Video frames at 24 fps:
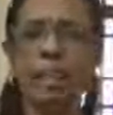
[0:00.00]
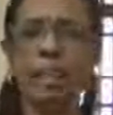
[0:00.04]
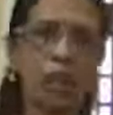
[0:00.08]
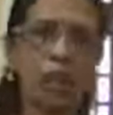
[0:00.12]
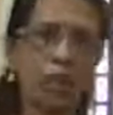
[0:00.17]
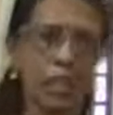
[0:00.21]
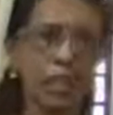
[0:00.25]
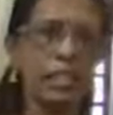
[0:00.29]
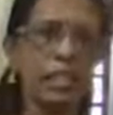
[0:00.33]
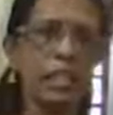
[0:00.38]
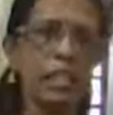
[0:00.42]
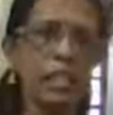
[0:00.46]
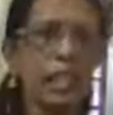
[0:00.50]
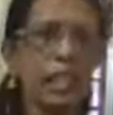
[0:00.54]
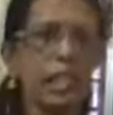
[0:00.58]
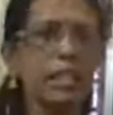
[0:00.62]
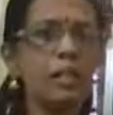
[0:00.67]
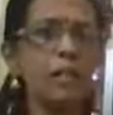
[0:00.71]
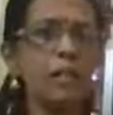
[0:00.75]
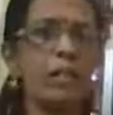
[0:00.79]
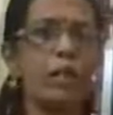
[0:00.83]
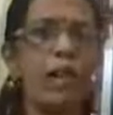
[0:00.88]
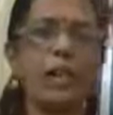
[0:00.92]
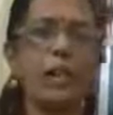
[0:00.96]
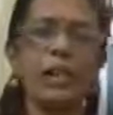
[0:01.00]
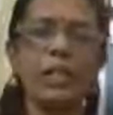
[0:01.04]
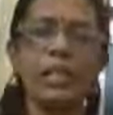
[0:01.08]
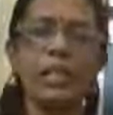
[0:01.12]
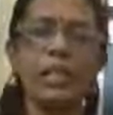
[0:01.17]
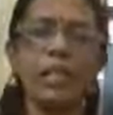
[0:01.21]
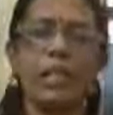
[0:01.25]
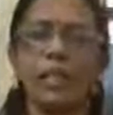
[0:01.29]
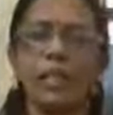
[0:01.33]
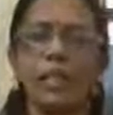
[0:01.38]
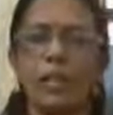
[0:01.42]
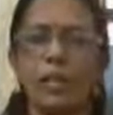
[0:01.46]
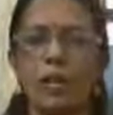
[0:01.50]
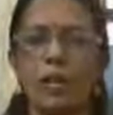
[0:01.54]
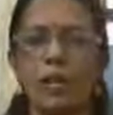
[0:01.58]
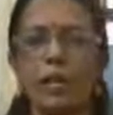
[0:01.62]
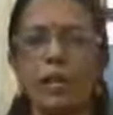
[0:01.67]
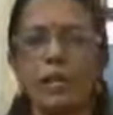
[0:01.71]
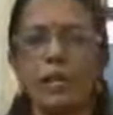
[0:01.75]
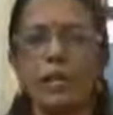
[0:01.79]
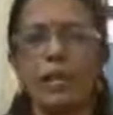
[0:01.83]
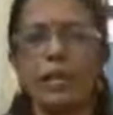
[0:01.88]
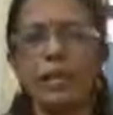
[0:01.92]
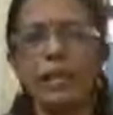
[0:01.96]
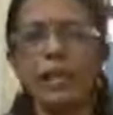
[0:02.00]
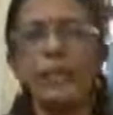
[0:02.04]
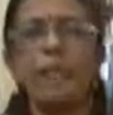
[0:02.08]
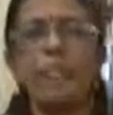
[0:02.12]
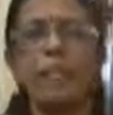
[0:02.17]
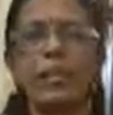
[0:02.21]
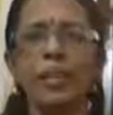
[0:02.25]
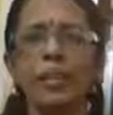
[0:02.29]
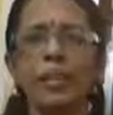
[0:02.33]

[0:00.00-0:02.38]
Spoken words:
All these things we have discussed already.